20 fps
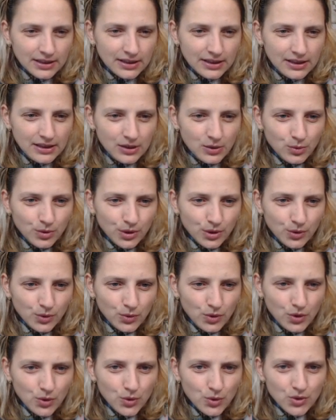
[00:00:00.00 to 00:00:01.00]
he will
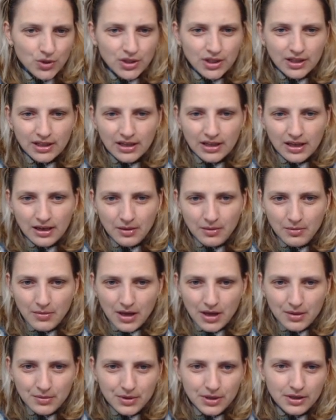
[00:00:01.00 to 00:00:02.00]
lose the game
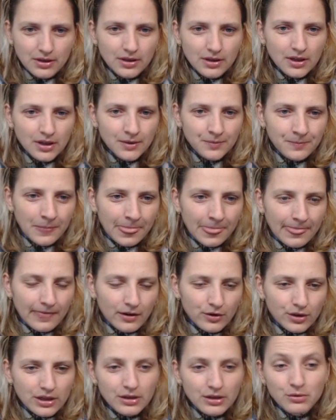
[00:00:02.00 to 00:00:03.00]
maybe,
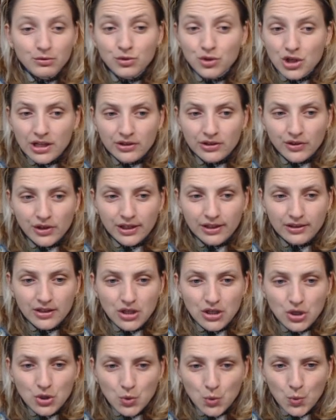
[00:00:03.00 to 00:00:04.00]
or he will generate a
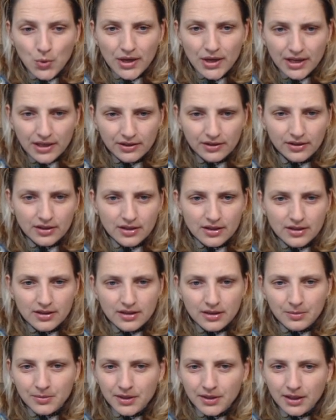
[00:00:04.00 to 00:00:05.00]
new weakness,
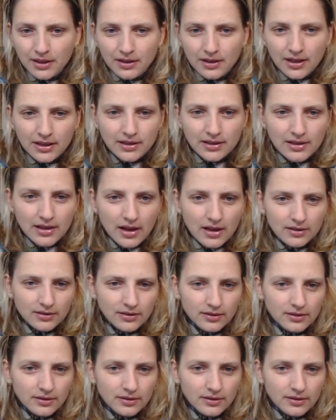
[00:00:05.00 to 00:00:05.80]
something like that.